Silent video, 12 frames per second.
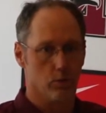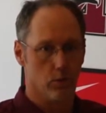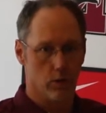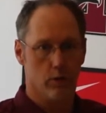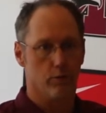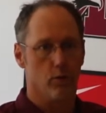
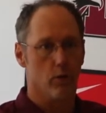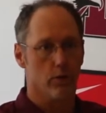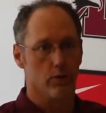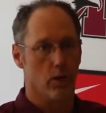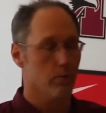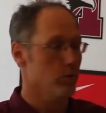we're going to
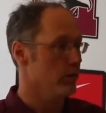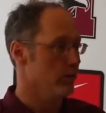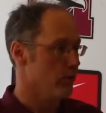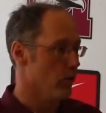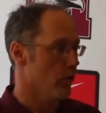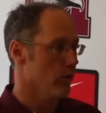focus on
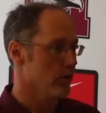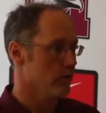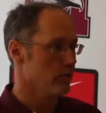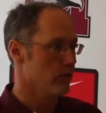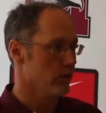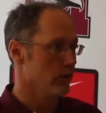moving forward
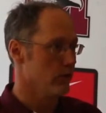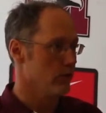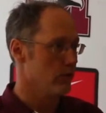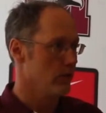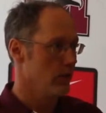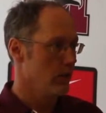is,
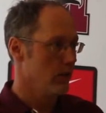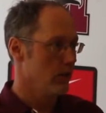is